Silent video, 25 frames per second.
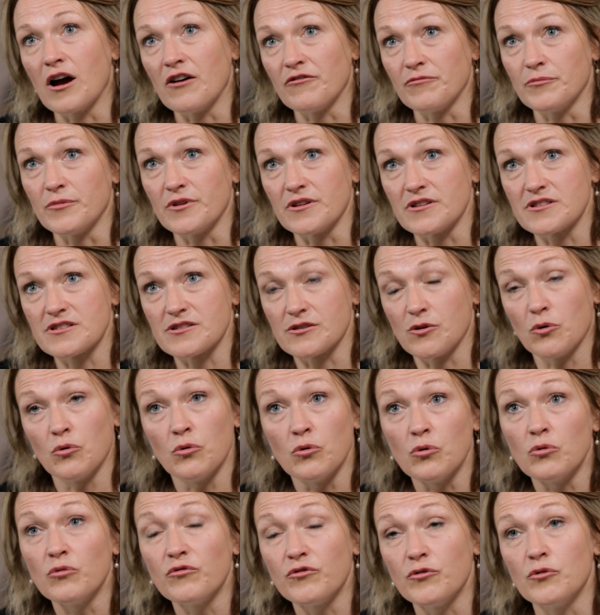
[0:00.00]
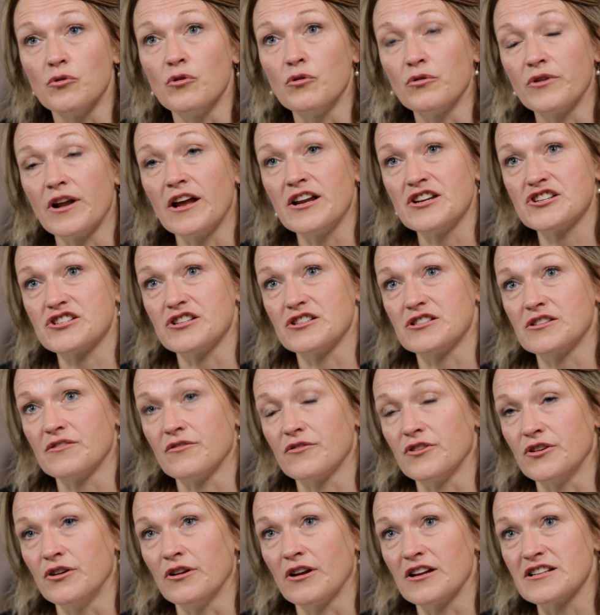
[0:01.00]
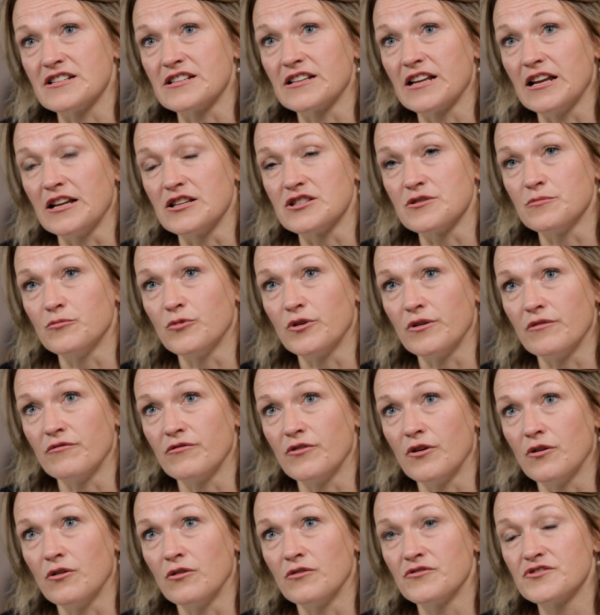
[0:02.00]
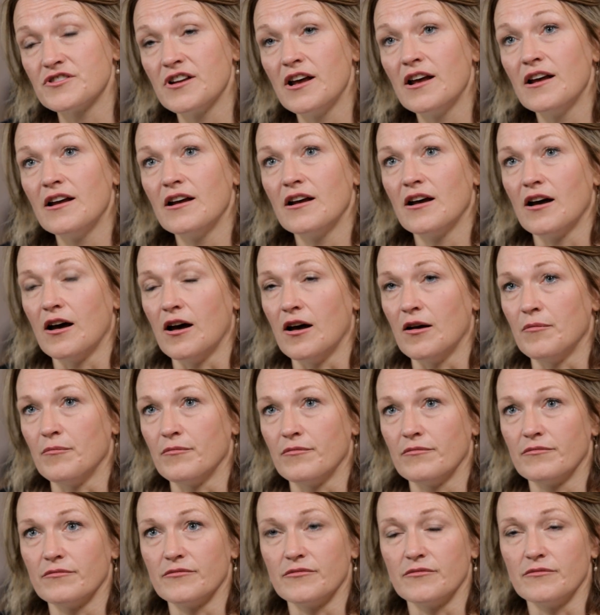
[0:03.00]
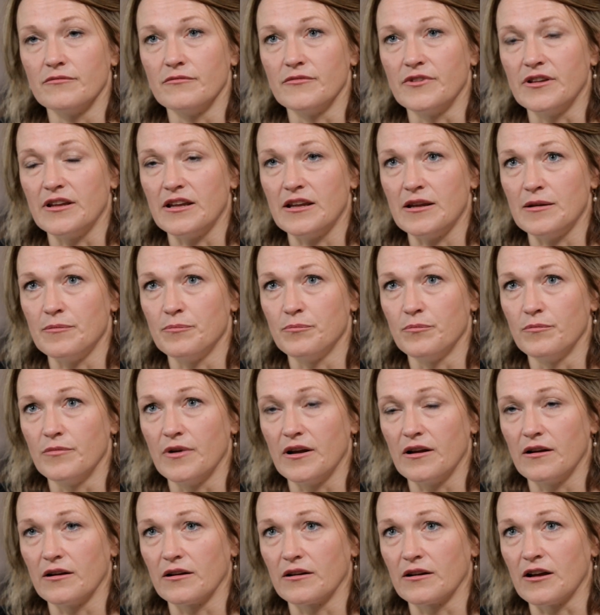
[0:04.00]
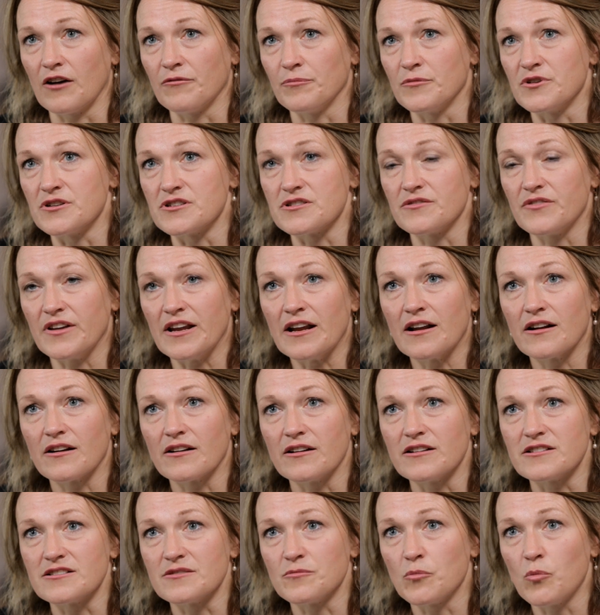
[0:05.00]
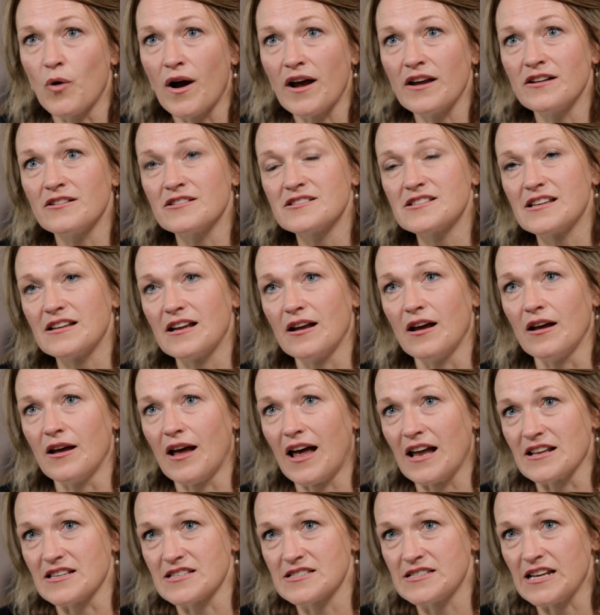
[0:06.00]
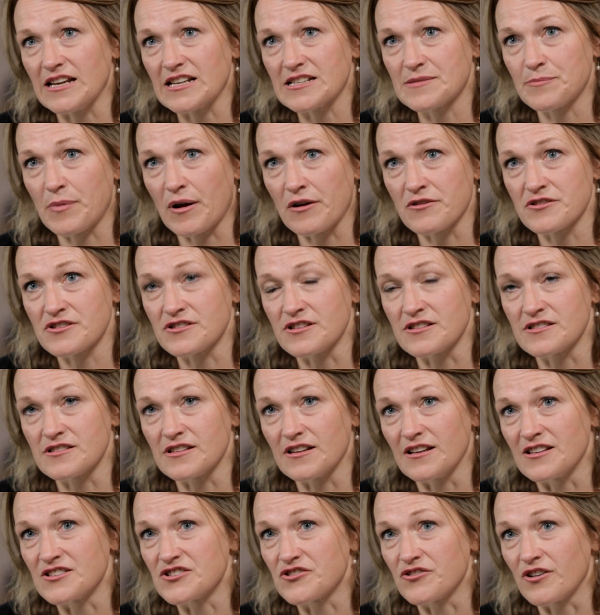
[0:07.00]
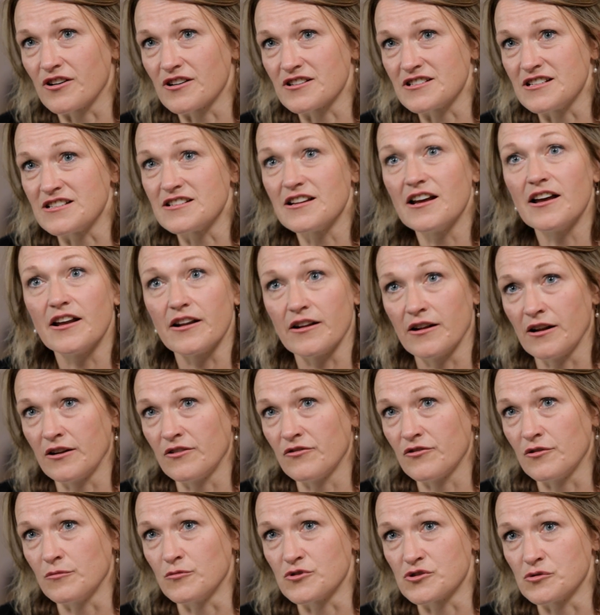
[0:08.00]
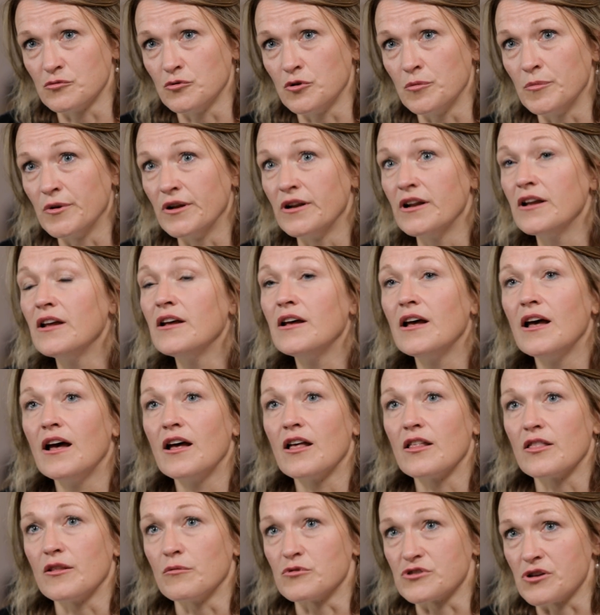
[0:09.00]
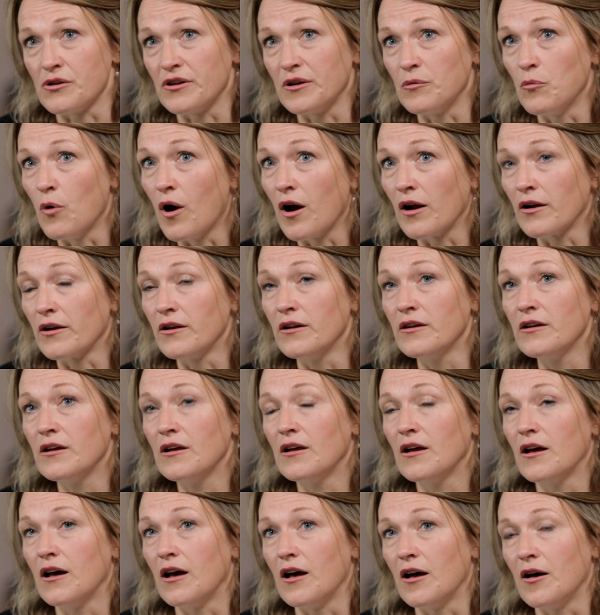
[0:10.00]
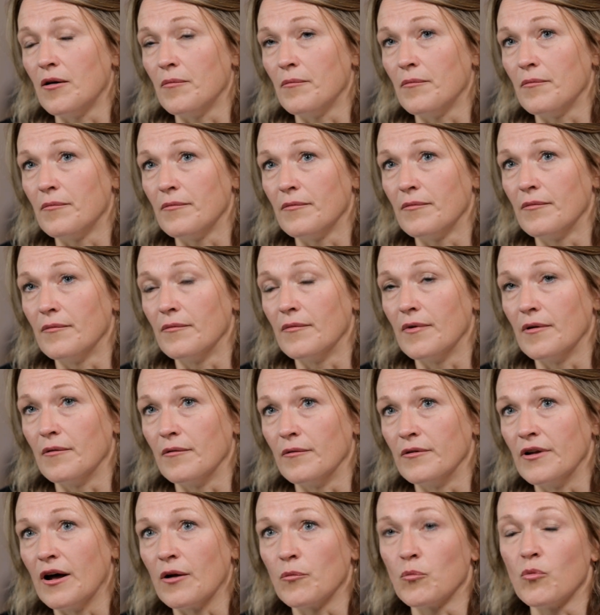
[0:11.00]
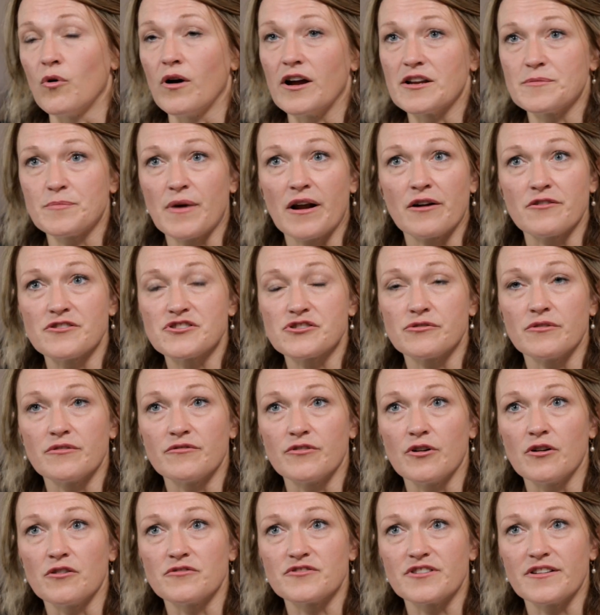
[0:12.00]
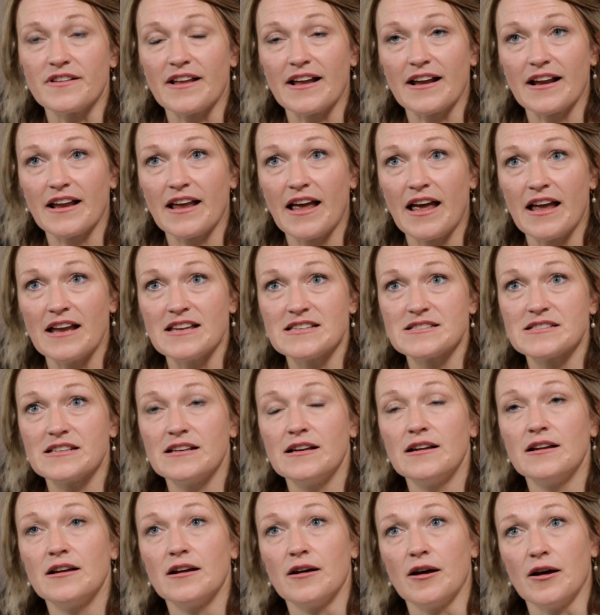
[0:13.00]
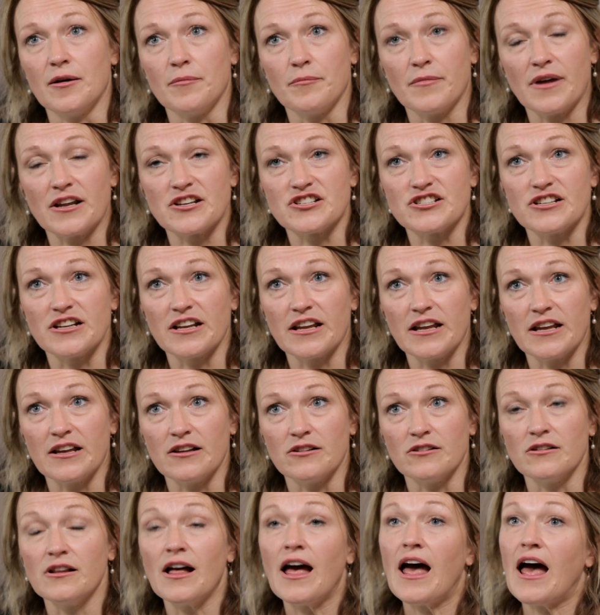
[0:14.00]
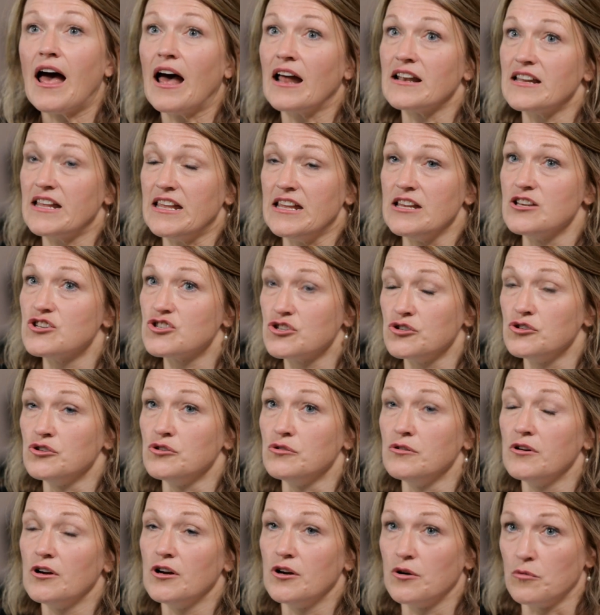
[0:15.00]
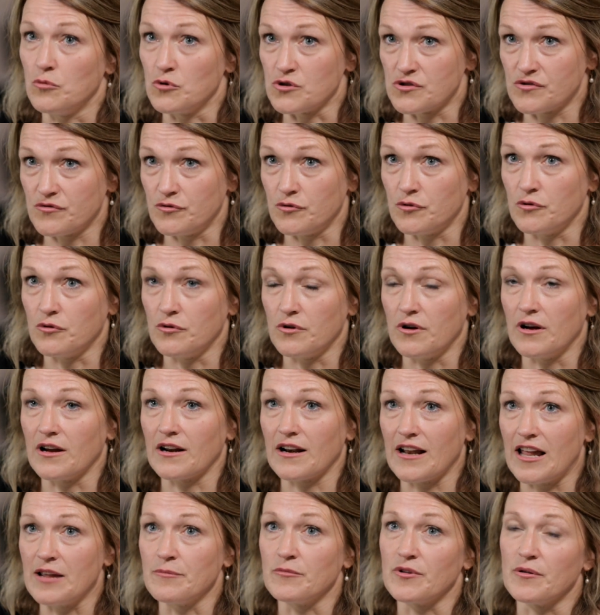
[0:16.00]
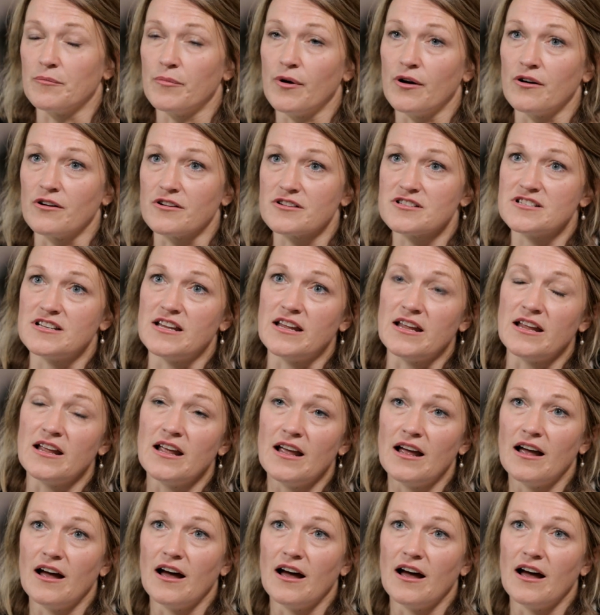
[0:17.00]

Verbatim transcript: governments, all four nations of the United Kingdom were involved. Um, the government of England and Wales uh, had six barristers instructed, none of them was a woman. There was only one um, non-white barrister involved in that case, uh, Manjit Gill, and he too was for a claimant party.